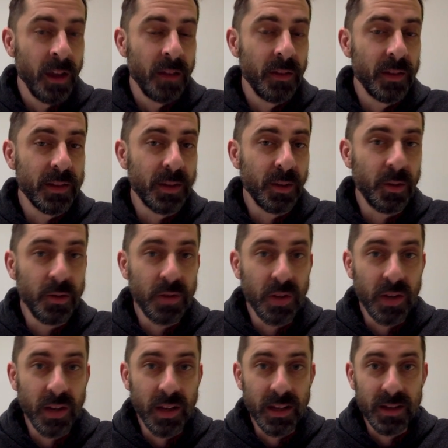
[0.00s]
the
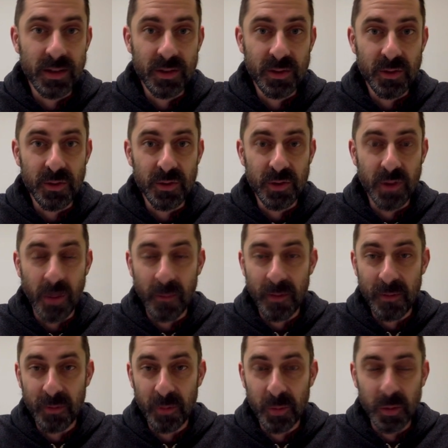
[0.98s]
solution is to stop
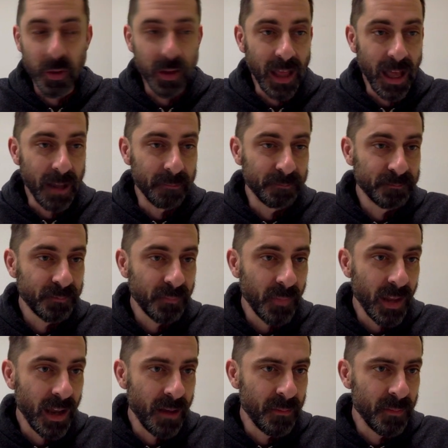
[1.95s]
Vim from doing that.
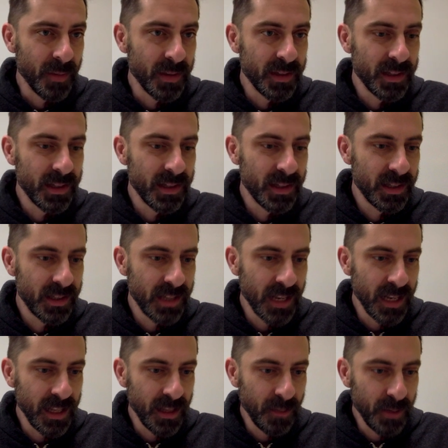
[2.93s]
The
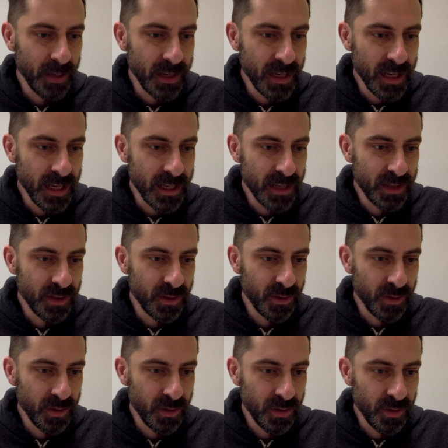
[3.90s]
setting that we need
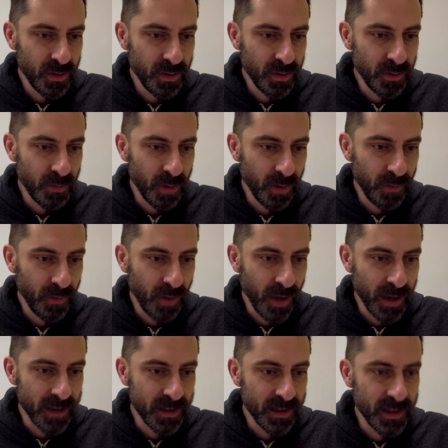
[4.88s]
to
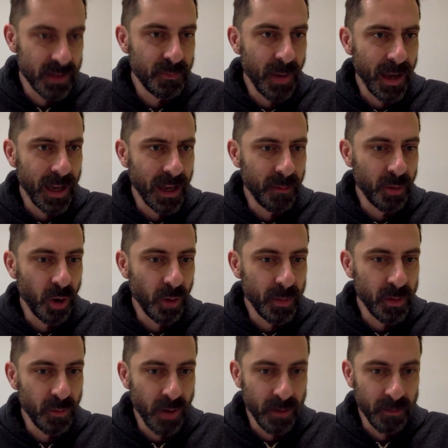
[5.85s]
modify is this backup
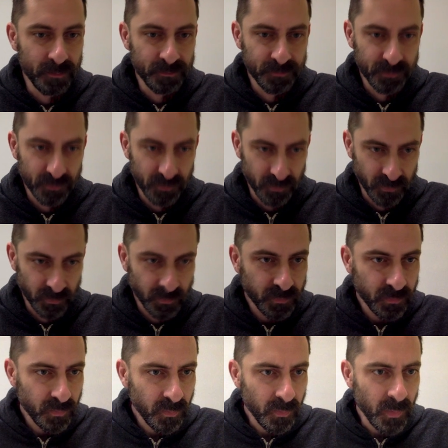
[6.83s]
copy one.
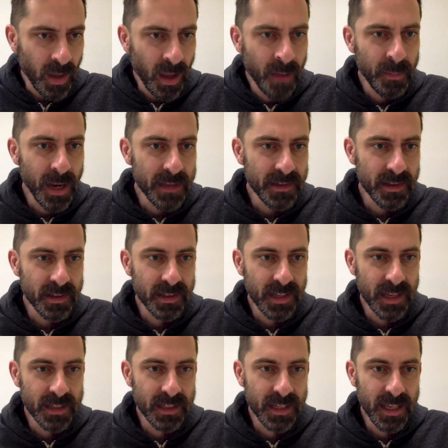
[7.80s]
And as it
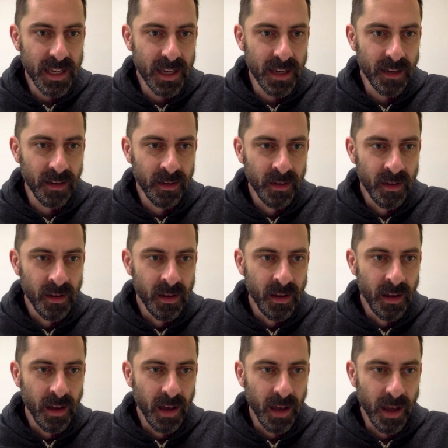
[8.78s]
says here,
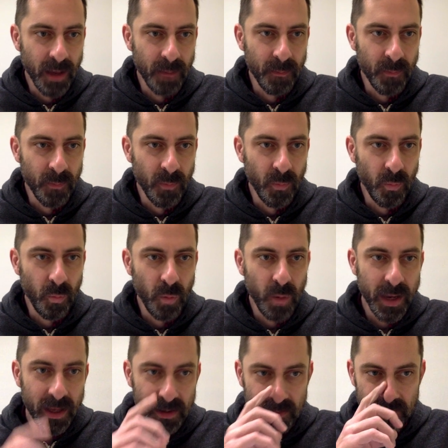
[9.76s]

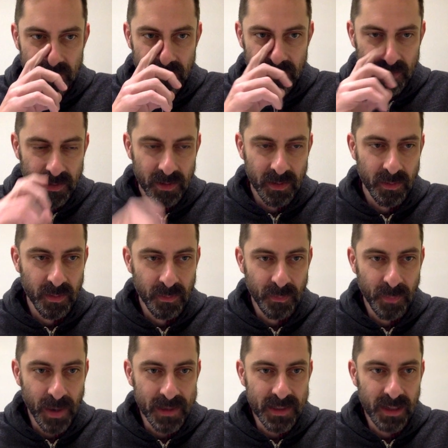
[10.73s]
we can
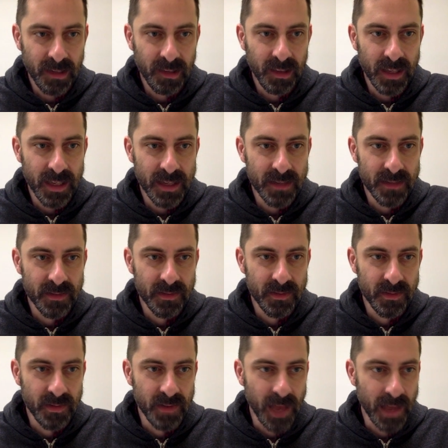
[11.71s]
basically
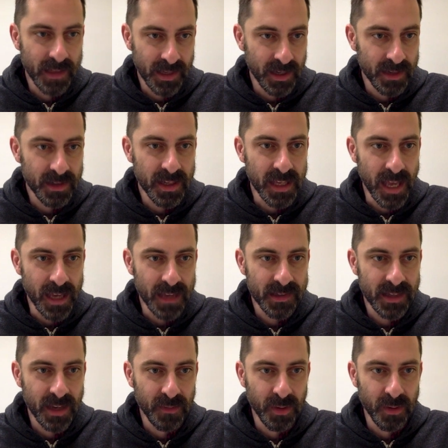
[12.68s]
has set it to
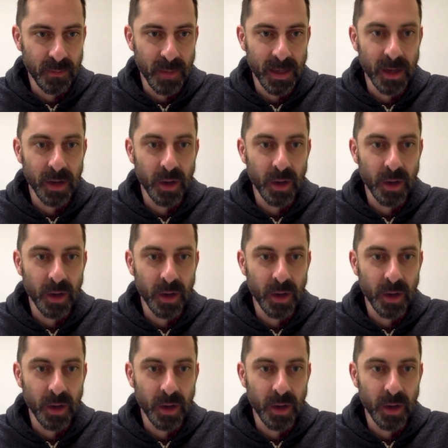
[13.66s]
yes to have it make a